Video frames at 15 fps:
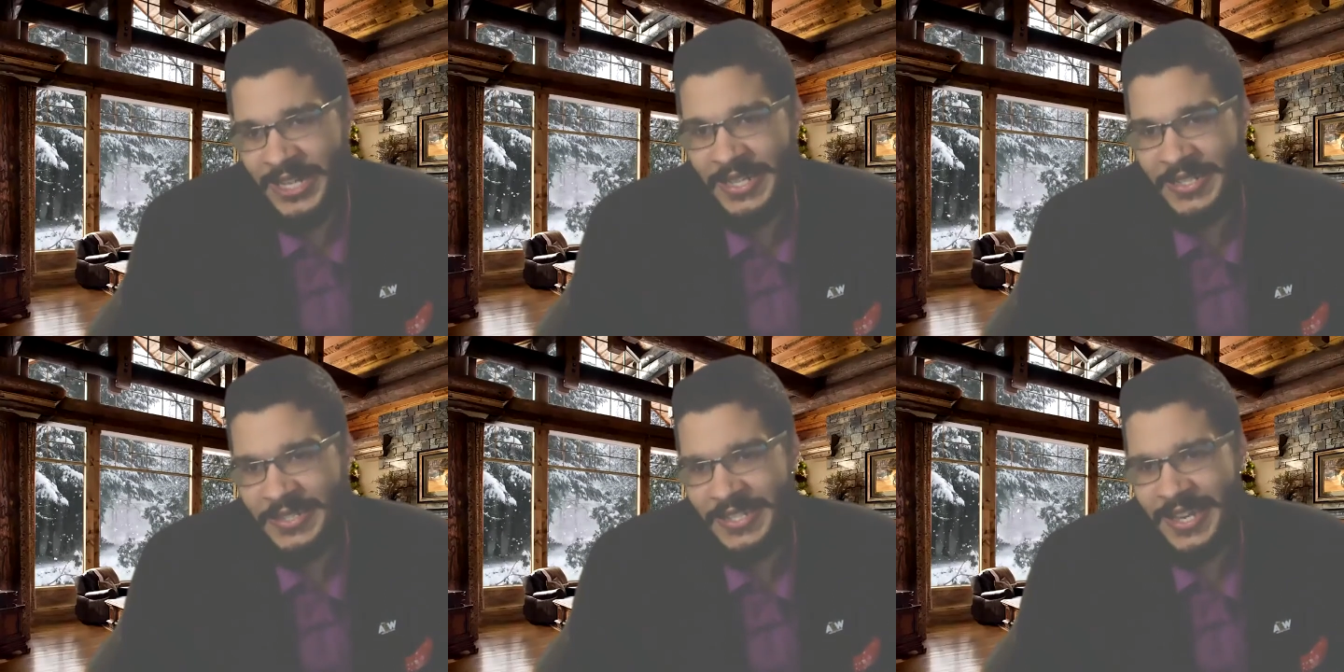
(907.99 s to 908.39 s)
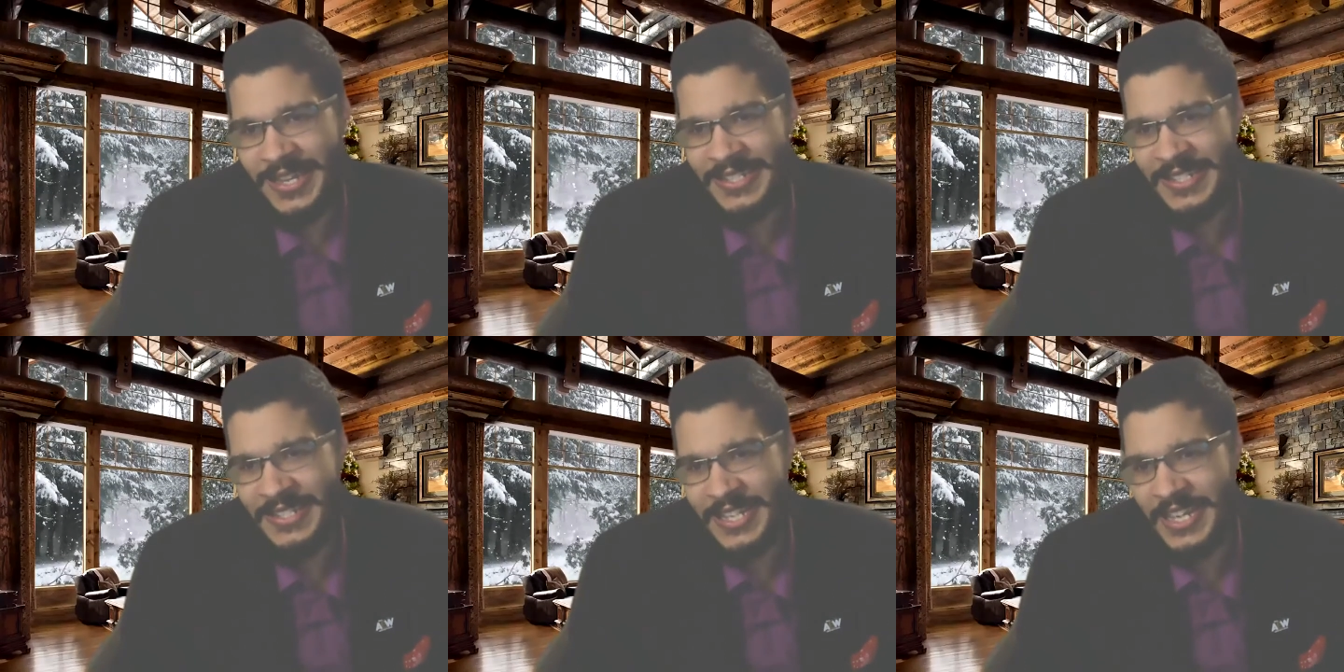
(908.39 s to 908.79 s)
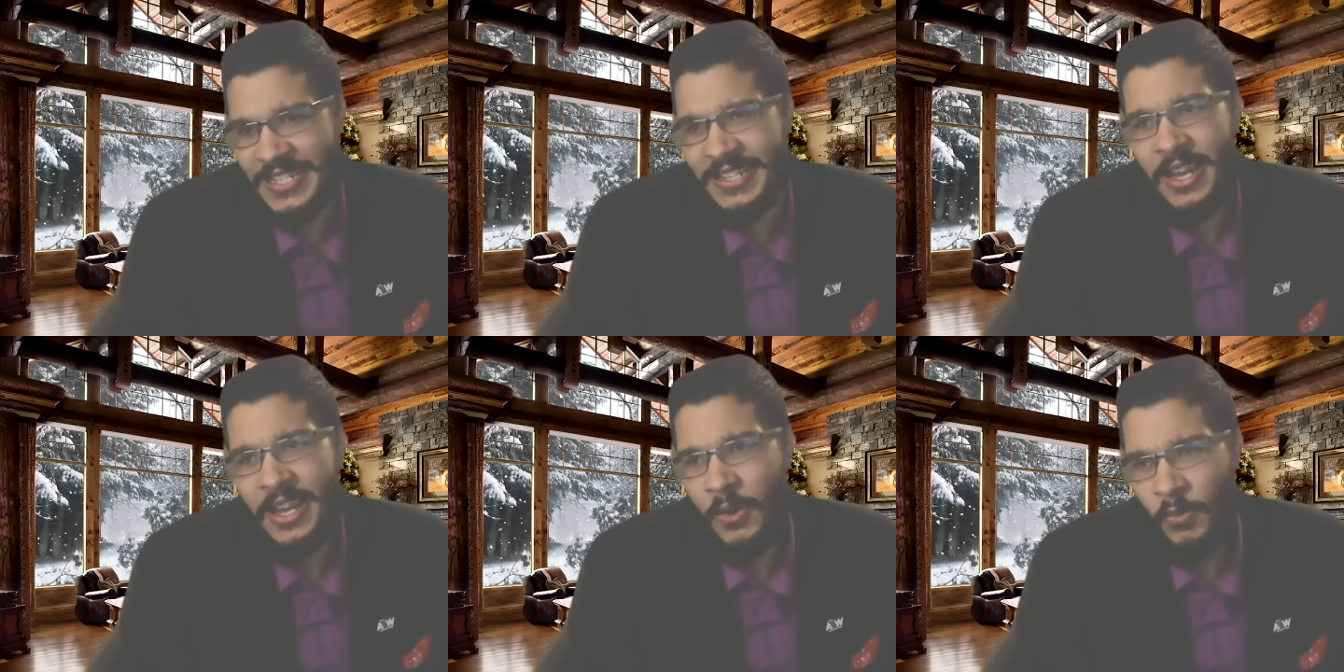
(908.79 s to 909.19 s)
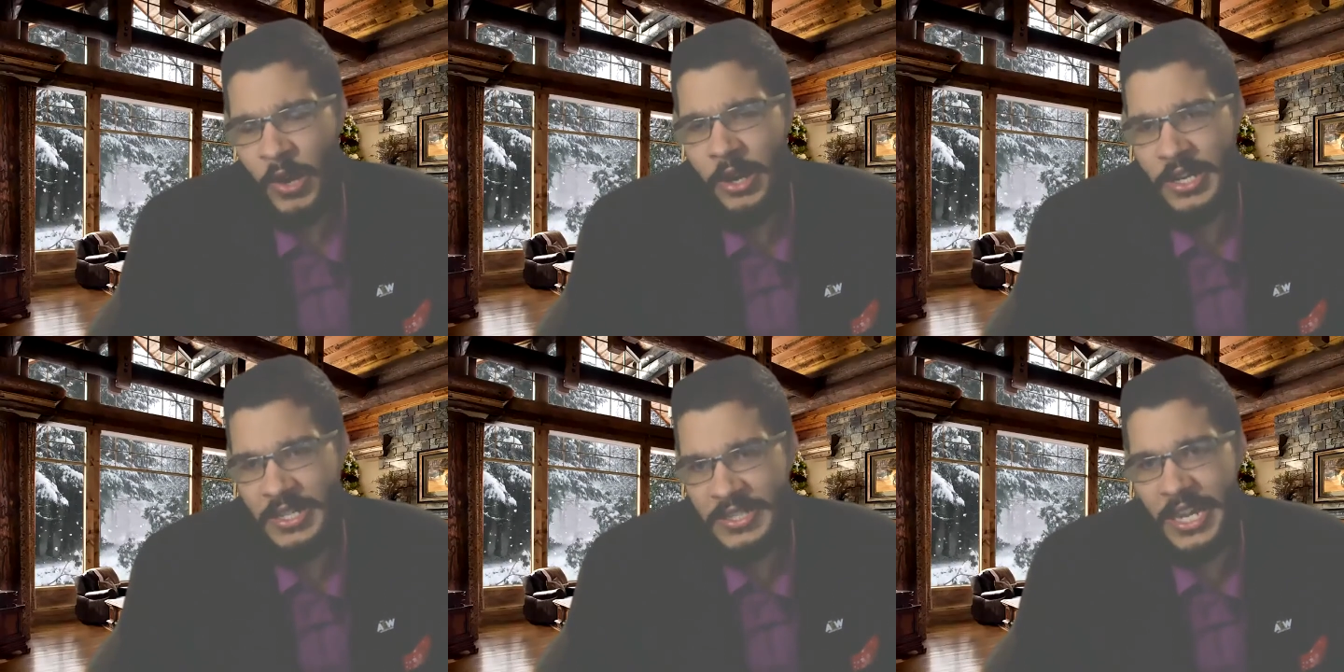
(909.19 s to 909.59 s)
he says,
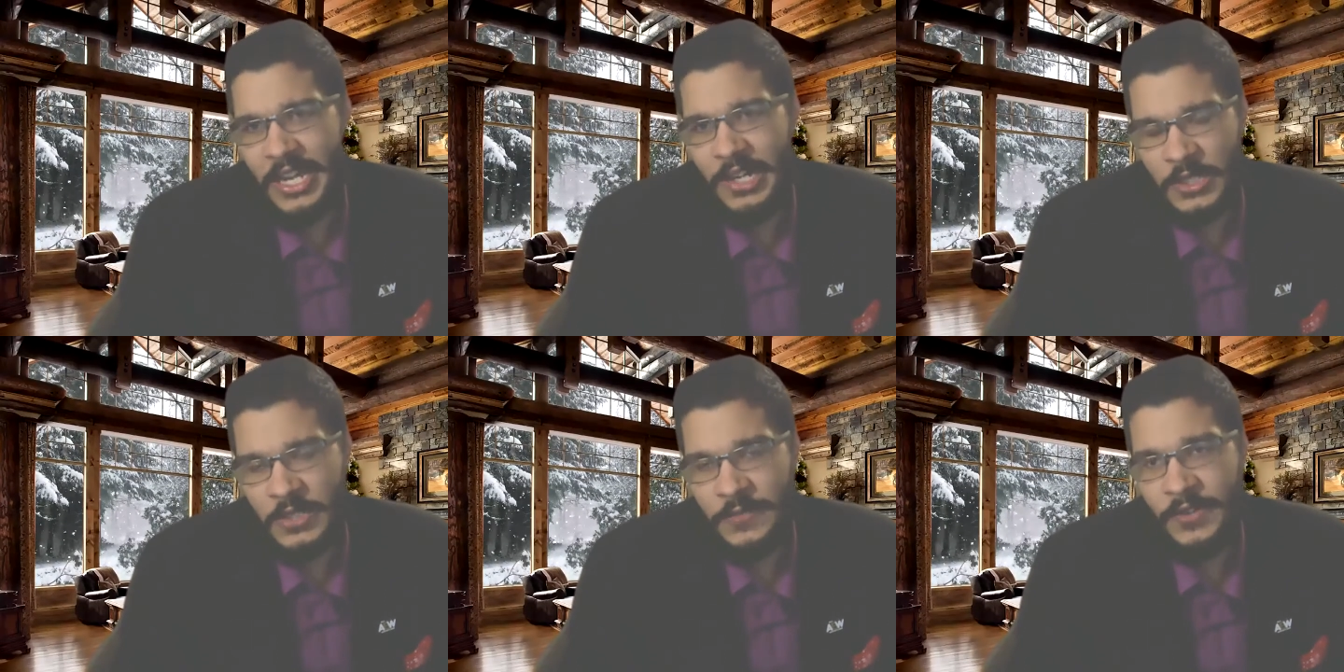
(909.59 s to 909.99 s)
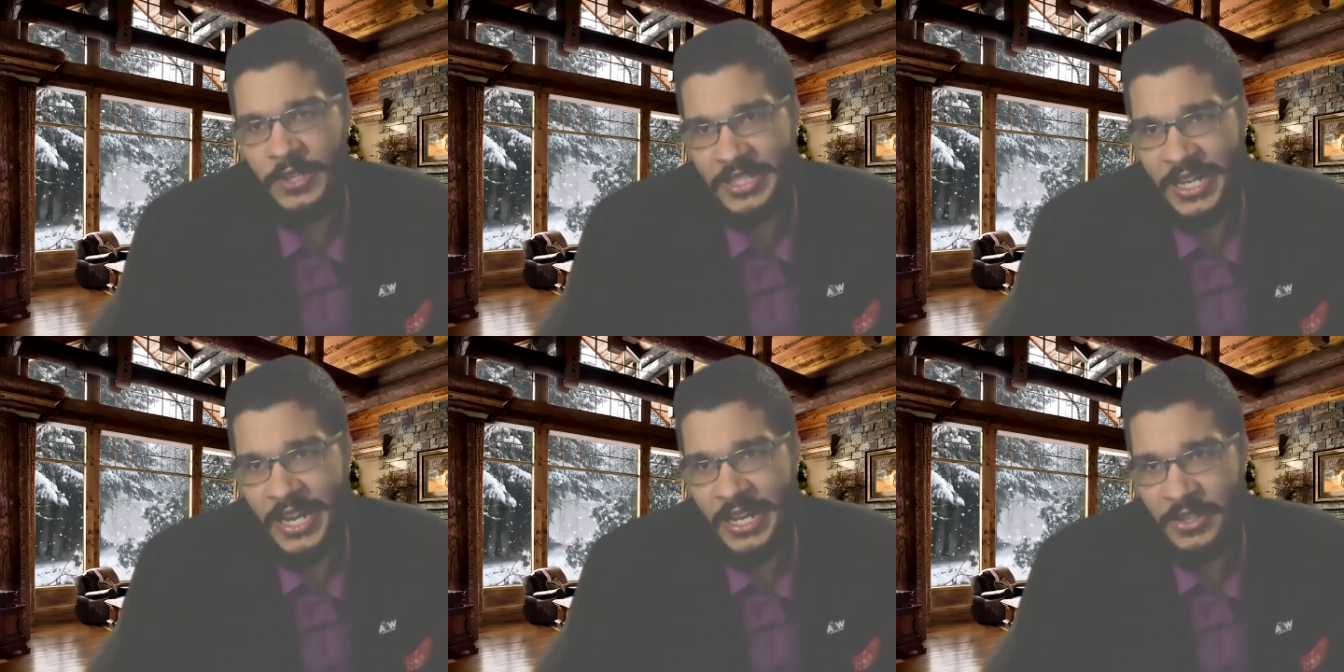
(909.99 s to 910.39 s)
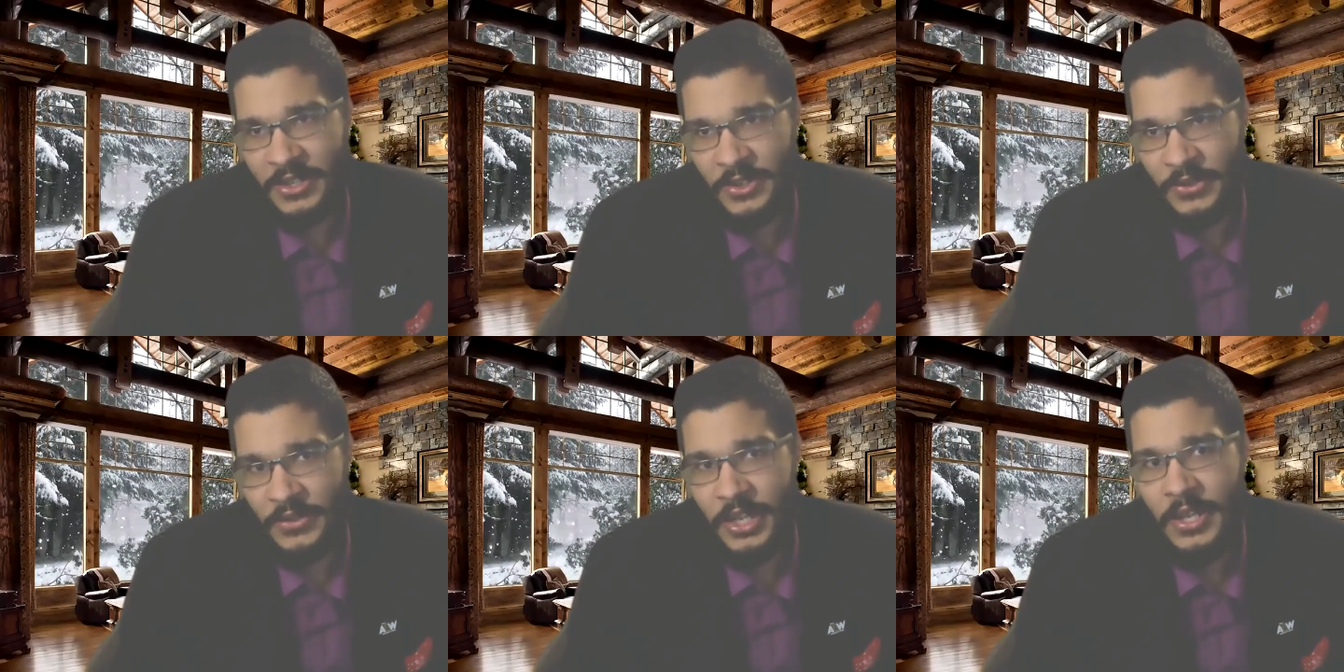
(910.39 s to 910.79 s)
where is that Christopher Daniels